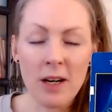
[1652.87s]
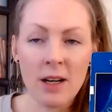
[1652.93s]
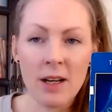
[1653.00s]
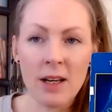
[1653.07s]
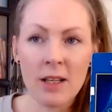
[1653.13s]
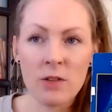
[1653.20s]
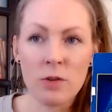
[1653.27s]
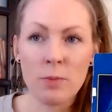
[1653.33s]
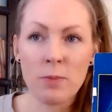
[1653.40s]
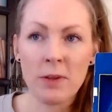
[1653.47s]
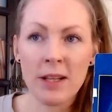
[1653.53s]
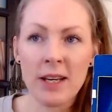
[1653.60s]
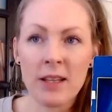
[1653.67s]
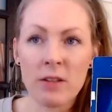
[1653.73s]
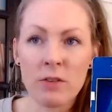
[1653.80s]
and you
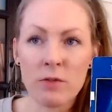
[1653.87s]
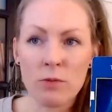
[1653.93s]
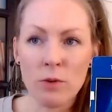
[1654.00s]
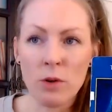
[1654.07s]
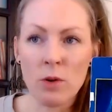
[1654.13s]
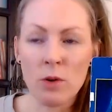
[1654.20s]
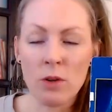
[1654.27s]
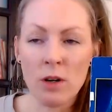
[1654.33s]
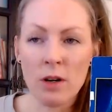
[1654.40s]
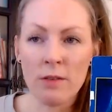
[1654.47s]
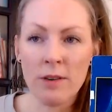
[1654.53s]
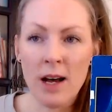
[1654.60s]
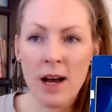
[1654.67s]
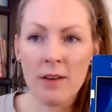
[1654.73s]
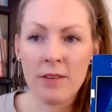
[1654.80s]
played this role of
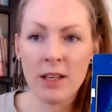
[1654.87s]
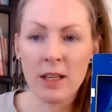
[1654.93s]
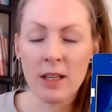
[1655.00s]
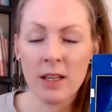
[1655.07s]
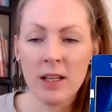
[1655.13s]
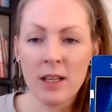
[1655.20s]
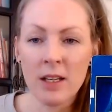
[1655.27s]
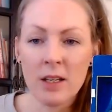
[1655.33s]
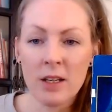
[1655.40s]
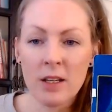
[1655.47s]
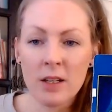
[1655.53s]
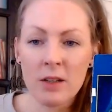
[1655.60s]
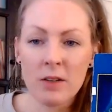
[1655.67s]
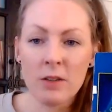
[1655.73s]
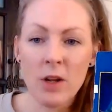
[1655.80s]
having
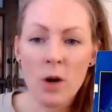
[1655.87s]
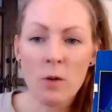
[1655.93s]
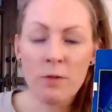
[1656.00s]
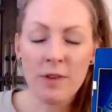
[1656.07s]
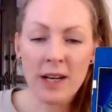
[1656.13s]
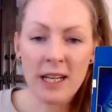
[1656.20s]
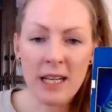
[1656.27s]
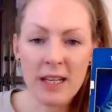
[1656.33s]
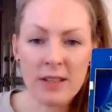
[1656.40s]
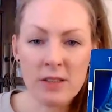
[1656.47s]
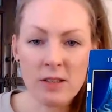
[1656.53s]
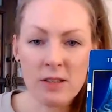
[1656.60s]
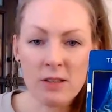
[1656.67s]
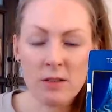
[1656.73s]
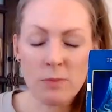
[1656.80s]
no
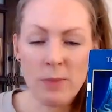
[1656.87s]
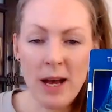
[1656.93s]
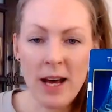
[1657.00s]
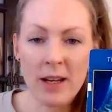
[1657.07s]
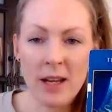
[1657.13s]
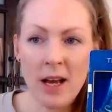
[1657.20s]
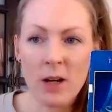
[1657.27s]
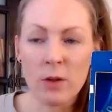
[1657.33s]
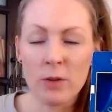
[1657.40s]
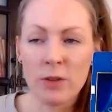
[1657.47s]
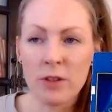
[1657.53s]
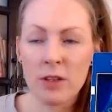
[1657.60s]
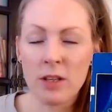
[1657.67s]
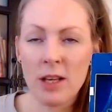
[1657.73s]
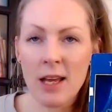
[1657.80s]
finances, bad
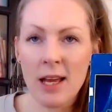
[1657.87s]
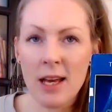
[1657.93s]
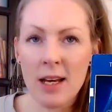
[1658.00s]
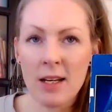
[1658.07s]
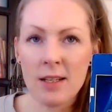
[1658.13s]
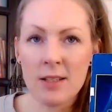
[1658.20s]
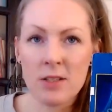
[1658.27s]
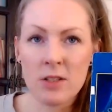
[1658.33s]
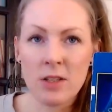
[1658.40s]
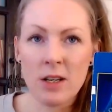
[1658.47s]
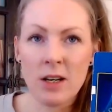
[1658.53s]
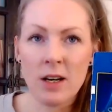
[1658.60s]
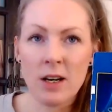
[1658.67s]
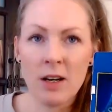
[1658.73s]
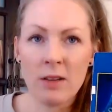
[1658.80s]
health, and
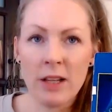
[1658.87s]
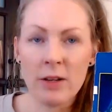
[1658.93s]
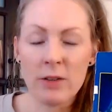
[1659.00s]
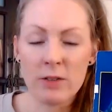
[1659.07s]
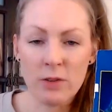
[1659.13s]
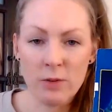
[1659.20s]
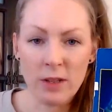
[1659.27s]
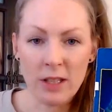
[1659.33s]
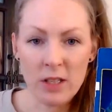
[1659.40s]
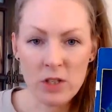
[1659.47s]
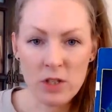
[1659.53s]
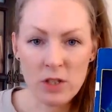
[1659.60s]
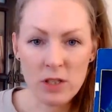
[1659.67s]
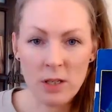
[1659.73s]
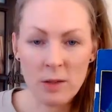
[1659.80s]
lousy
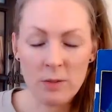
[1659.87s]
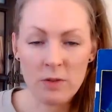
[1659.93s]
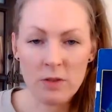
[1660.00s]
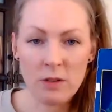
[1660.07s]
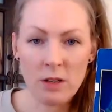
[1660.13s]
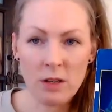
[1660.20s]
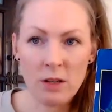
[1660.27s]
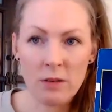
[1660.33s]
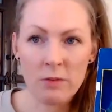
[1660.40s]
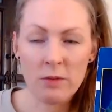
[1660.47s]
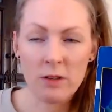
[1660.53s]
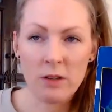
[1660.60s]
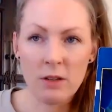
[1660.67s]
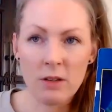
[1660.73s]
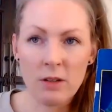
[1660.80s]
relationships.
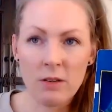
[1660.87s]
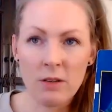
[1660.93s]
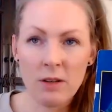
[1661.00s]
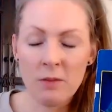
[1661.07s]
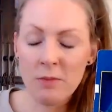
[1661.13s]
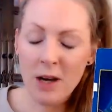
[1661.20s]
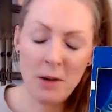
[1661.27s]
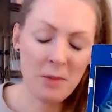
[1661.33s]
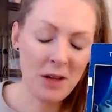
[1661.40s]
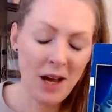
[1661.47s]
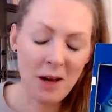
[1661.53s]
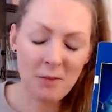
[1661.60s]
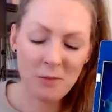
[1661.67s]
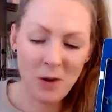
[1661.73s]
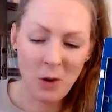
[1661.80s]
I mean,
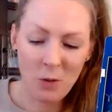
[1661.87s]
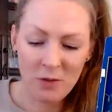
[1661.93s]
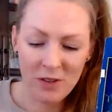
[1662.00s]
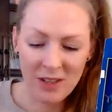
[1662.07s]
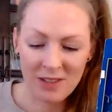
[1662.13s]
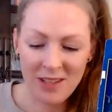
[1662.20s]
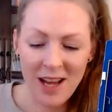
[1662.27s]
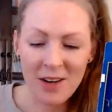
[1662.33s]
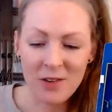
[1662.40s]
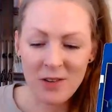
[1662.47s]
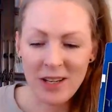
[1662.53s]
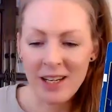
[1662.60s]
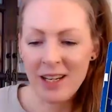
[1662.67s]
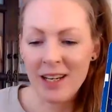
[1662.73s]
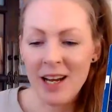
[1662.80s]
I'm over
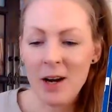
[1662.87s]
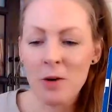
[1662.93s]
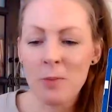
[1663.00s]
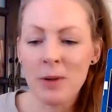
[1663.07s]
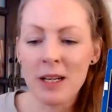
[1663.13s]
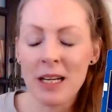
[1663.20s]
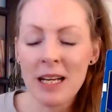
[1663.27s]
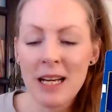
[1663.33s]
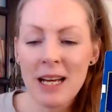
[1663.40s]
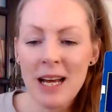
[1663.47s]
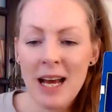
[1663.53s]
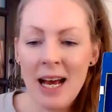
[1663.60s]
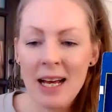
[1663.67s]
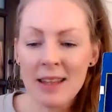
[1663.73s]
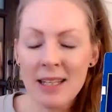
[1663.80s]
exaggerating now, but
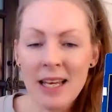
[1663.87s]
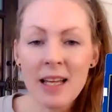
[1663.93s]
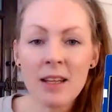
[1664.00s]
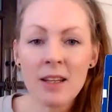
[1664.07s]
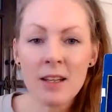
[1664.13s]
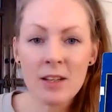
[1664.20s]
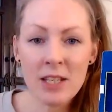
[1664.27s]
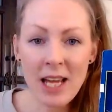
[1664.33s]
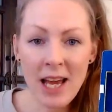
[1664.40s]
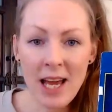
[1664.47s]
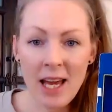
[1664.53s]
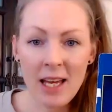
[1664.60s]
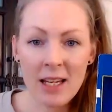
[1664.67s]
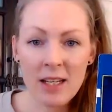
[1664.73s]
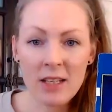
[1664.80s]
at the end of the
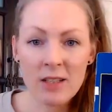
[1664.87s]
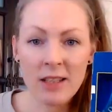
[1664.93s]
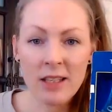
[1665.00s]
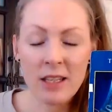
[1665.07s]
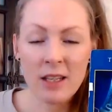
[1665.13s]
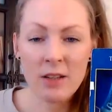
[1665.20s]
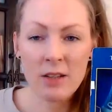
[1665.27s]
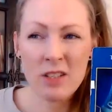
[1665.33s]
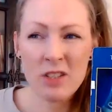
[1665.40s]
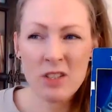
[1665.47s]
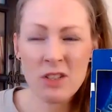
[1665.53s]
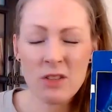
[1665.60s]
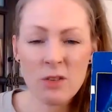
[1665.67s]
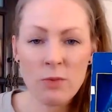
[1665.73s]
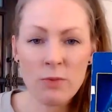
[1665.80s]
day, it's like, it's
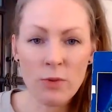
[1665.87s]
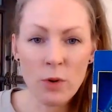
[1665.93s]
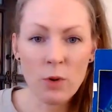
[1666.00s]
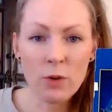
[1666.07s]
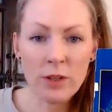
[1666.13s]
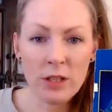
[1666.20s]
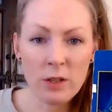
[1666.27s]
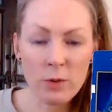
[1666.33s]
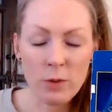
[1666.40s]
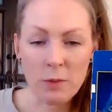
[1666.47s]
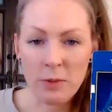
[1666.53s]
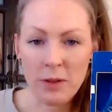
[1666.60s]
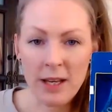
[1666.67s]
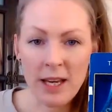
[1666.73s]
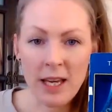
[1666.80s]
just a role that you were
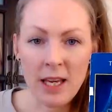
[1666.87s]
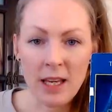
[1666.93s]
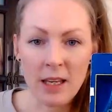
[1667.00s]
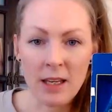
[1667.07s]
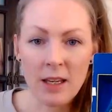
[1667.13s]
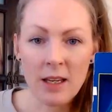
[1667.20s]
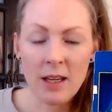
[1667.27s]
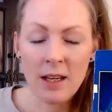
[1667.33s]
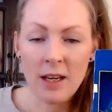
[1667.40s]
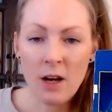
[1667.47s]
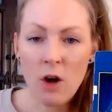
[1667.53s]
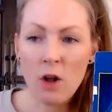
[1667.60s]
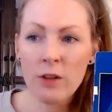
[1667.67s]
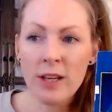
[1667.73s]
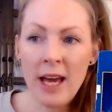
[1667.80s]
playing.
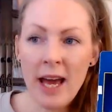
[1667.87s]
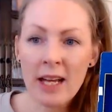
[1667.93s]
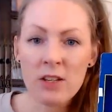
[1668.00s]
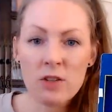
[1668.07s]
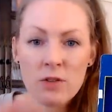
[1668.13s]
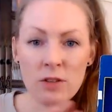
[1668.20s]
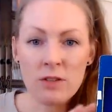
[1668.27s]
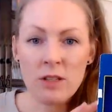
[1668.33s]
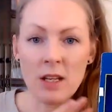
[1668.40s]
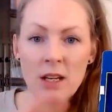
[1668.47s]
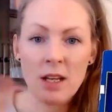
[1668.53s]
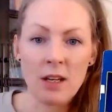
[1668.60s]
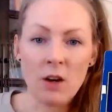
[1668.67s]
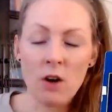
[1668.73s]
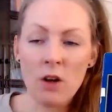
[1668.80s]
All the extras in
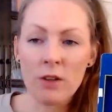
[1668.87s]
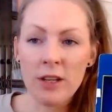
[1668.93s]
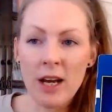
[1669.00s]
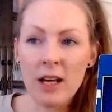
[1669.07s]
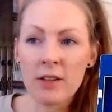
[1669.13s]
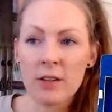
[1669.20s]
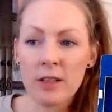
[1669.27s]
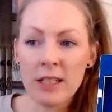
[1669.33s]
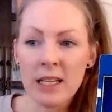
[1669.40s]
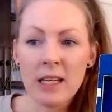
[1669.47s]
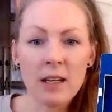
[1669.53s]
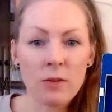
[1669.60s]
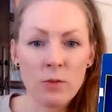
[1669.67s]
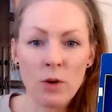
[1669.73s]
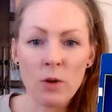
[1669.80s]
it, all the other
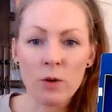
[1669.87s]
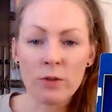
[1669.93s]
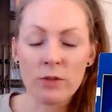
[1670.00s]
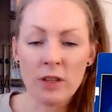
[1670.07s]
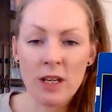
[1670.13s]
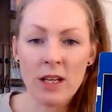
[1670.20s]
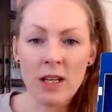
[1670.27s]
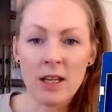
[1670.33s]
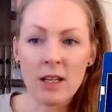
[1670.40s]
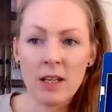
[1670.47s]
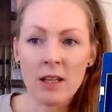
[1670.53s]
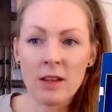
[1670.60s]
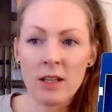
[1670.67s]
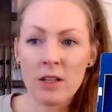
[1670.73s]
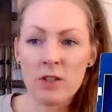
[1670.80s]
leading roles in it,
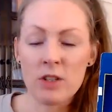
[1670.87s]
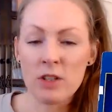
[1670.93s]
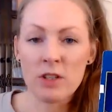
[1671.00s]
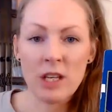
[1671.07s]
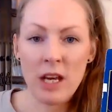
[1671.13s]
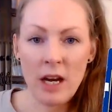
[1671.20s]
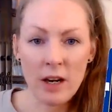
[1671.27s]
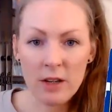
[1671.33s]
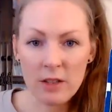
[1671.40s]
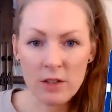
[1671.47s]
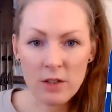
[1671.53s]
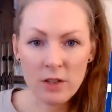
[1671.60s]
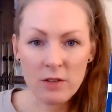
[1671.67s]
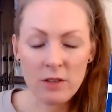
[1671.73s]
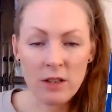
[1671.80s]
they're just
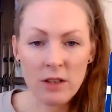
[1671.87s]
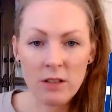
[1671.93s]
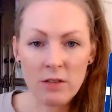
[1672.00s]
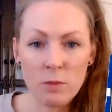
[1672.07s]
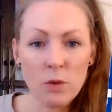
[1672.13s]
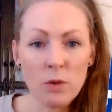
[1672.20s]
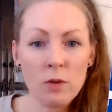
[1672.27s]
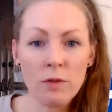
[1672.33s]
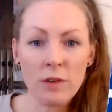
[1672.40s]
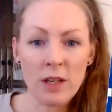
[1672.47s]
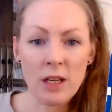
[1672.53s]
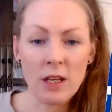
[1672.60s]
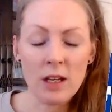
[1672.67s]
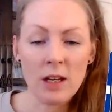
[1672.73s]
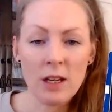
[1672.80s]
characters in this
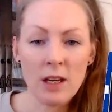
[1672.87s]
movie.